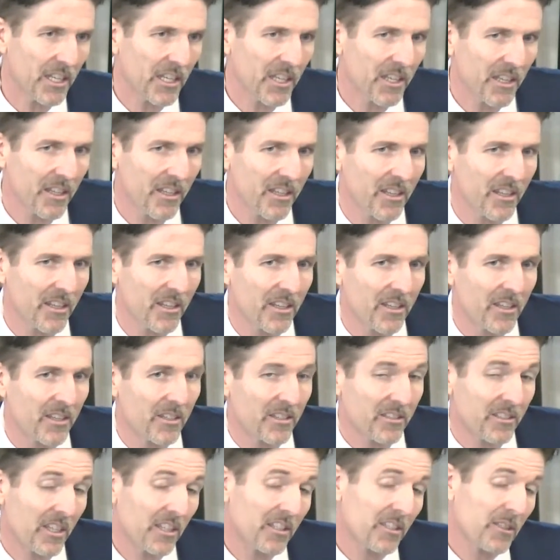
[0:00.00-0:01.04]
Mm-hmm.
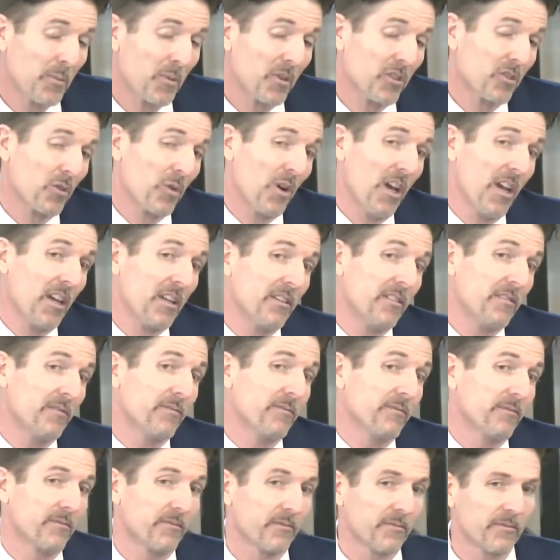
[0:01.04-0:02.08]
Seeking to persuade.
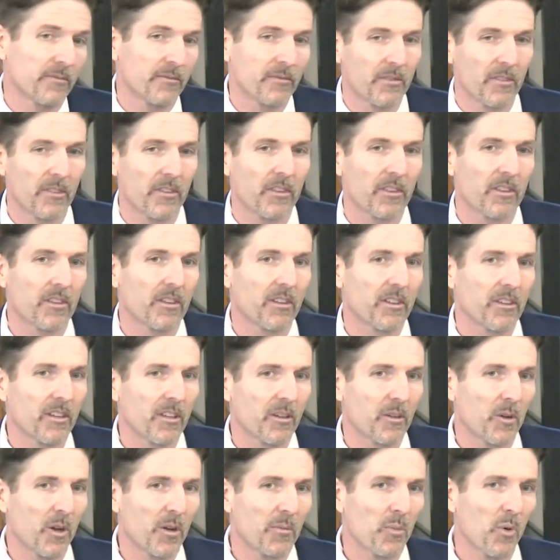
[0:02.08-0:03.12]
Mm-hmm.
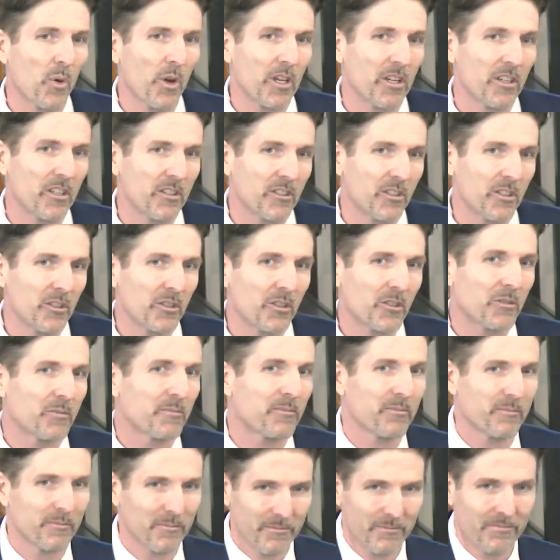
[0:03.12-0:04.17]
At what point do you
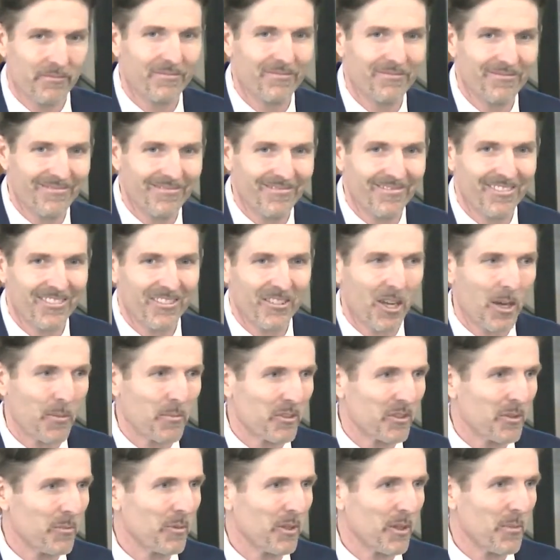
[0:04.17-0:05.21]

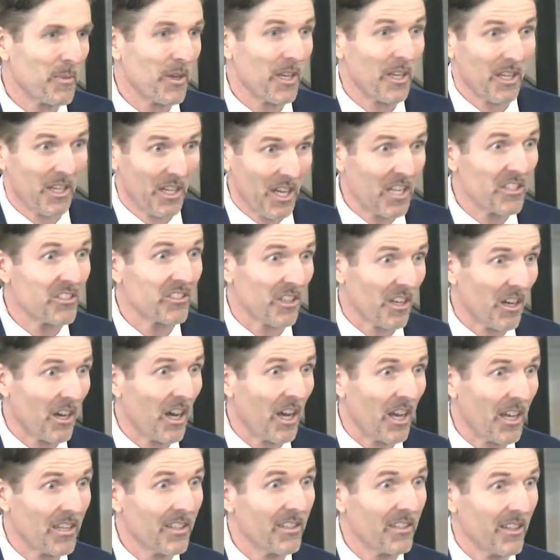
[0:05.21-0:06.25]
stop simply being a nice
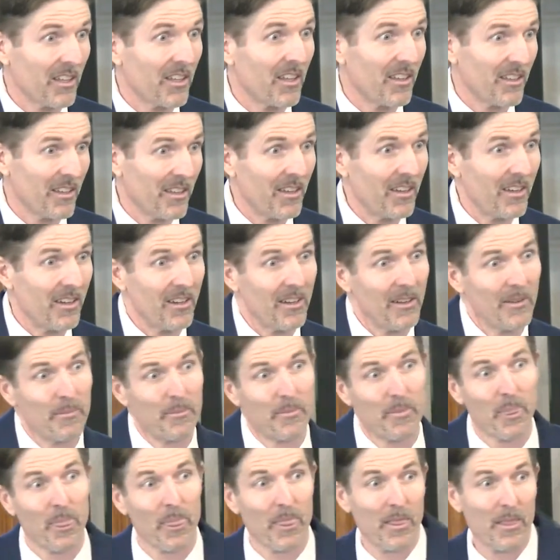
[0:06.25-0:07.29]
guy?
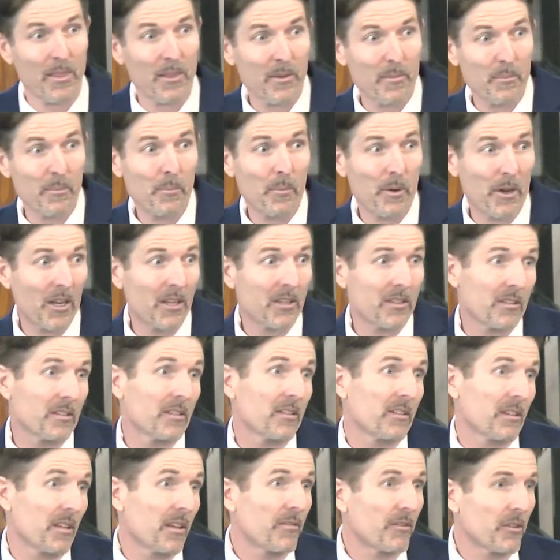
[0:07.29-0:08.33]
But
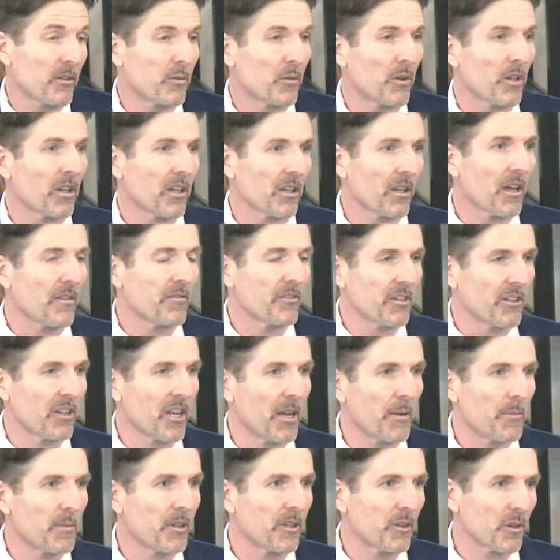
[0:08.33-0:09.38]
if you really love your
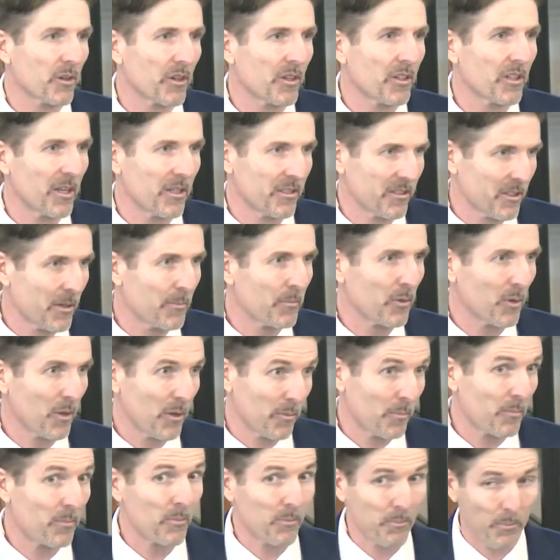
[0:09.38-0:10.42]
neighbor, you're going to at some
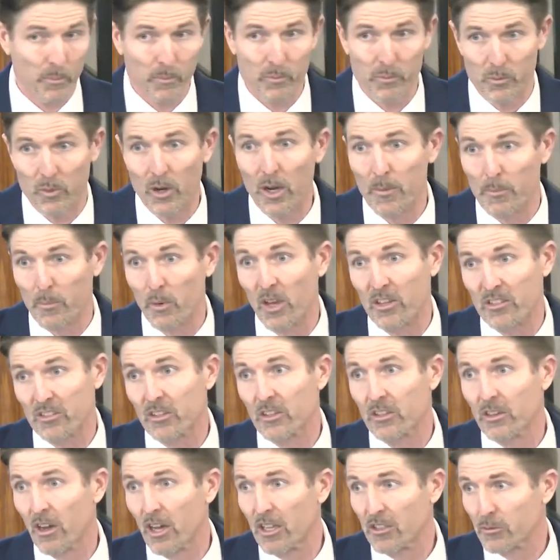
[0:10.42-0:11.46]
point try to press
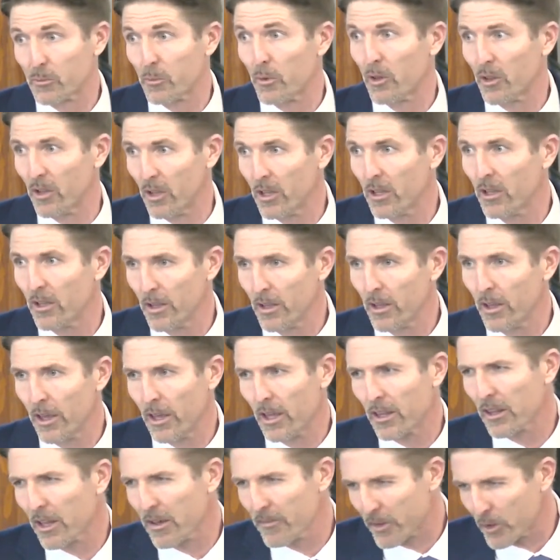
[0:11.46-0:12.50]
the gospel
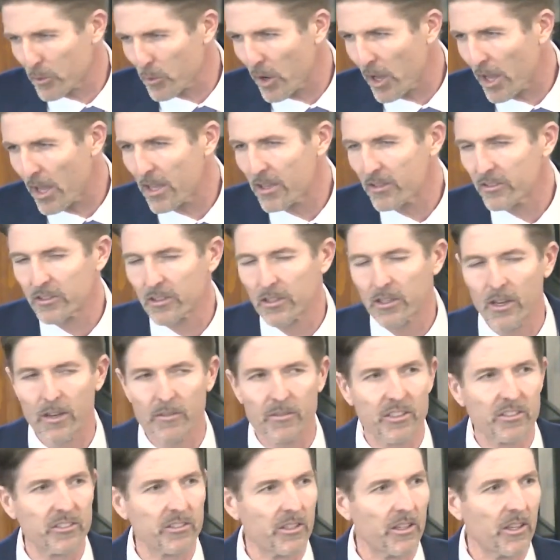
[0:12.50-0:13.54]
in loving ways, and
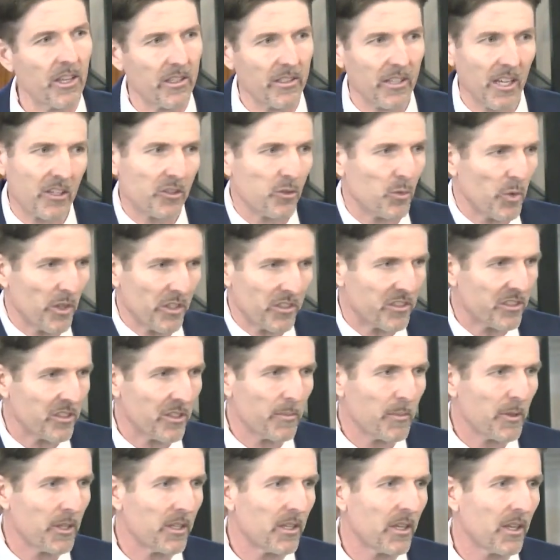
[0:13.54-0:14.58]
obviously that takes
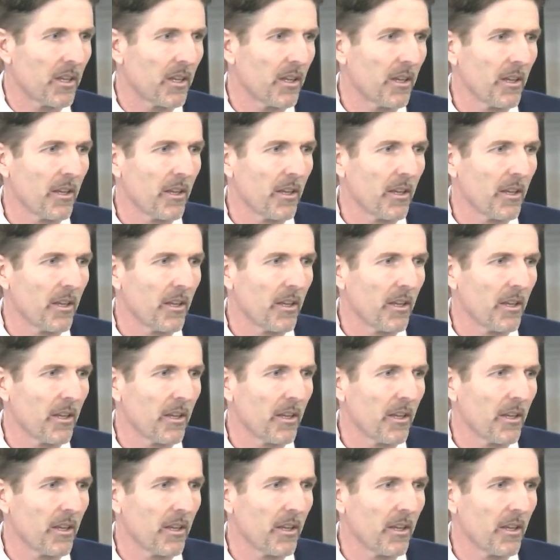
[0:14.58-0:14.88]
wisdom, and